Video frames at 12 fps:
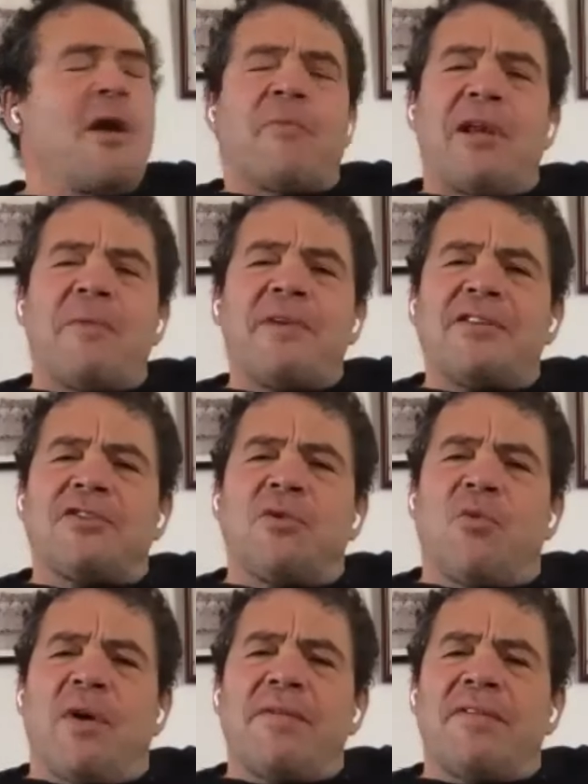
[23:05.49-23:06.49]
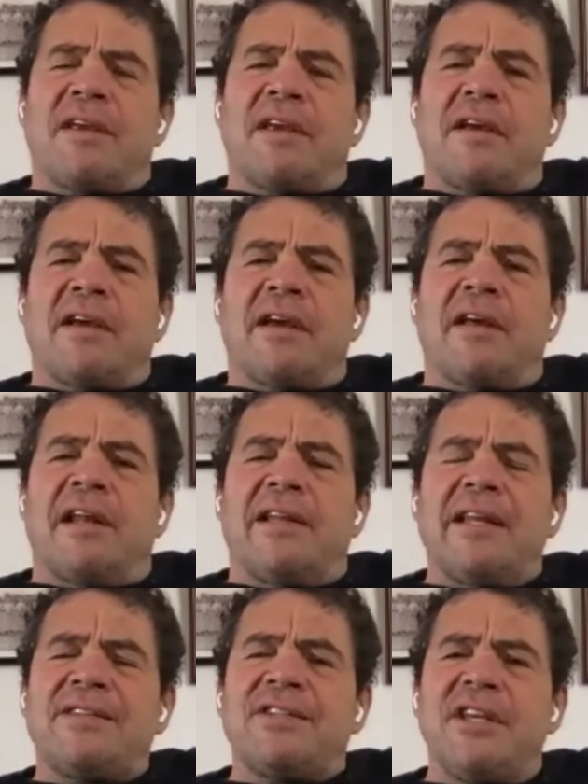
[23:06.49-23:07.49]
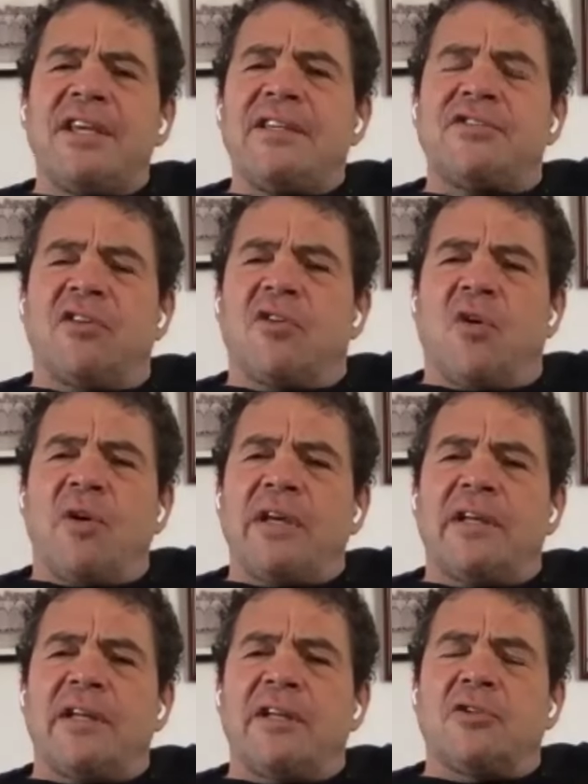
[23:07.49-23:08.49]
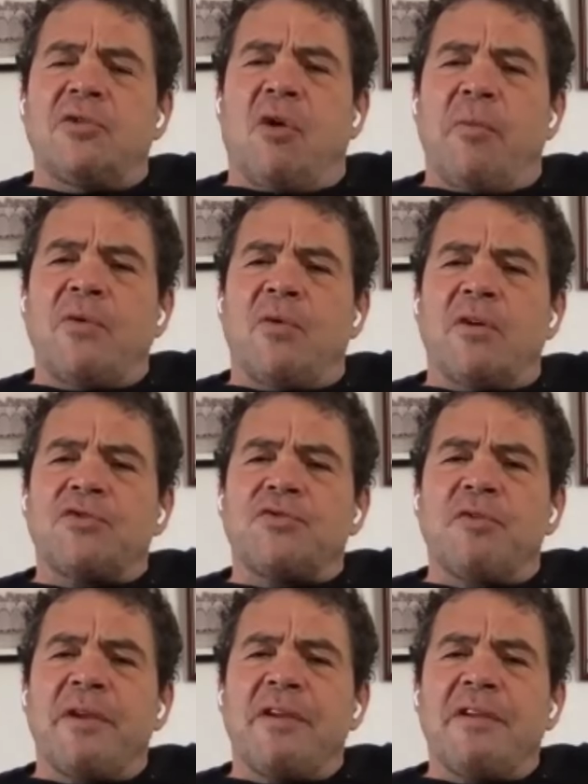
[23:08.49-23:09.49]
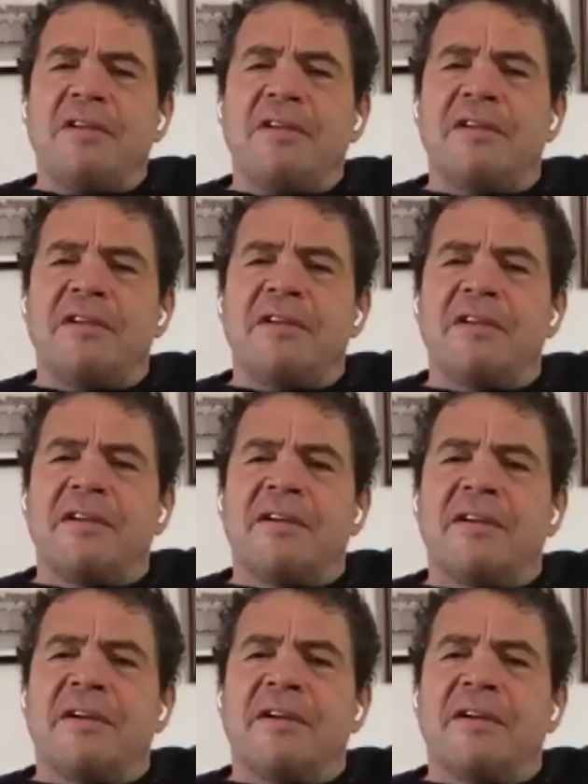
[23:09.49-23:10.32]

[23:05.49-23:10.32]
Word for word: But let me ask you one thing: Ledecky is not going in, into open water swimming. No.